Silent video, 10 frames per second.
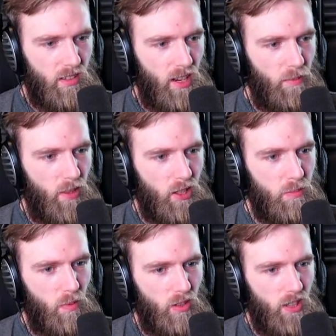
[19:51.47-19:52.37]
Damn, that
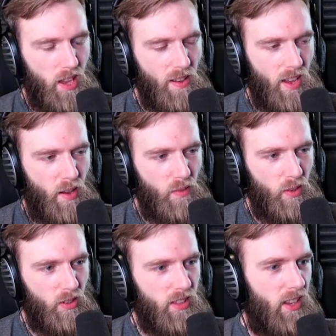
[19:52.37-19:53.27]
smarts. I, ha I
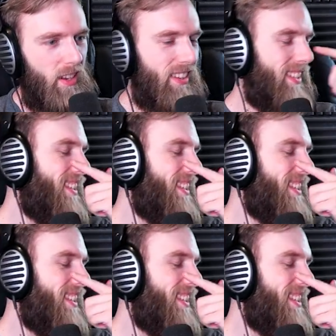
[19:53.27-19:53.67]
haven't heard that